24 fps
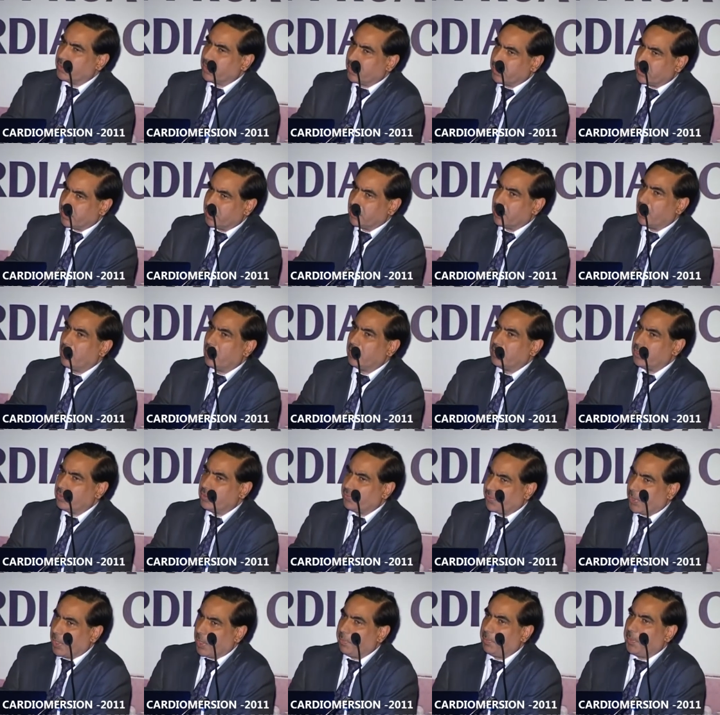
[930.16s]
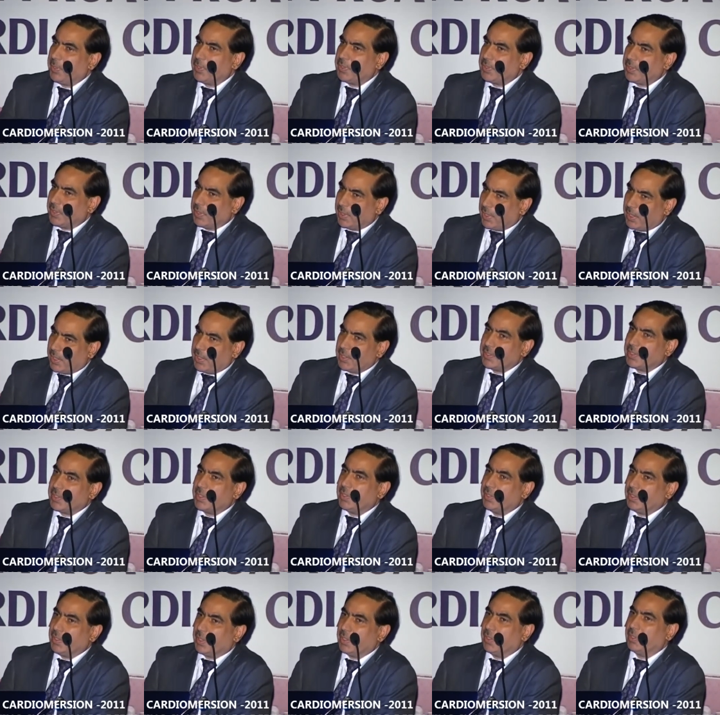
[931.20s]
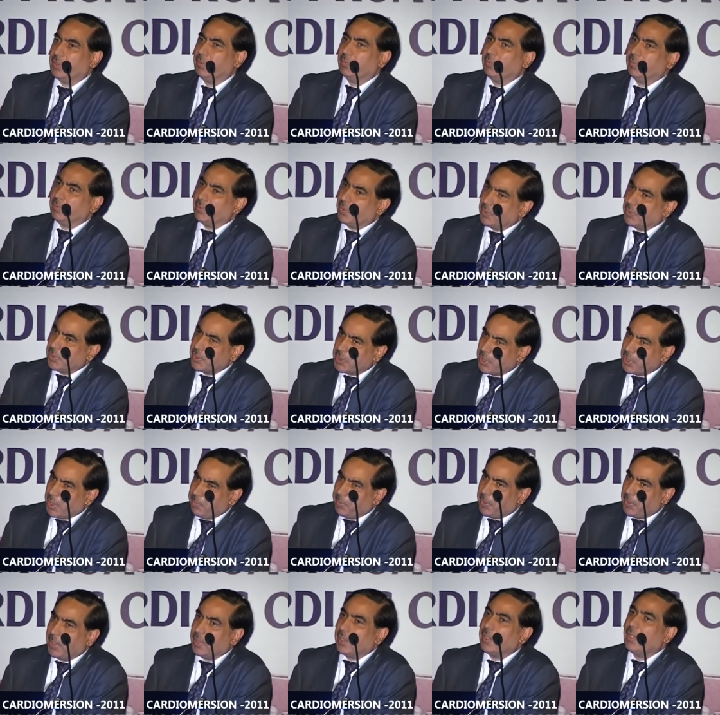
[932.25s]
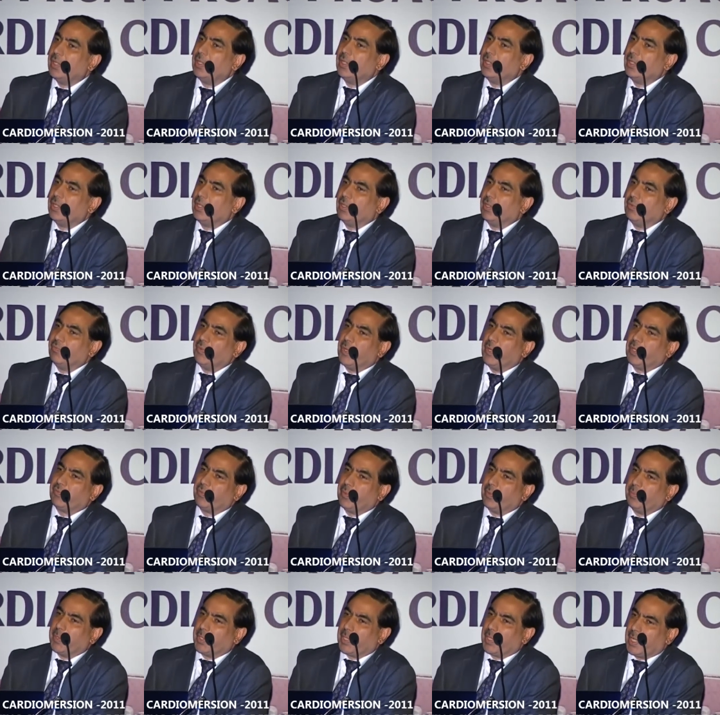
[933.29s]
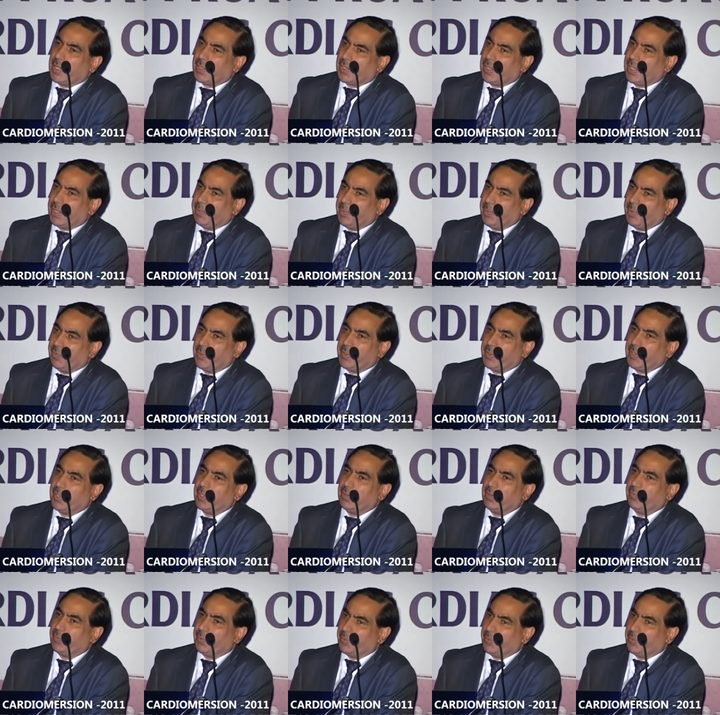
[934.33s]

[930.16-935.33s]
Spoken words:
a surgeon. All these 5 patients had a surgical on the same day. In fact, from the cath lab, they were taken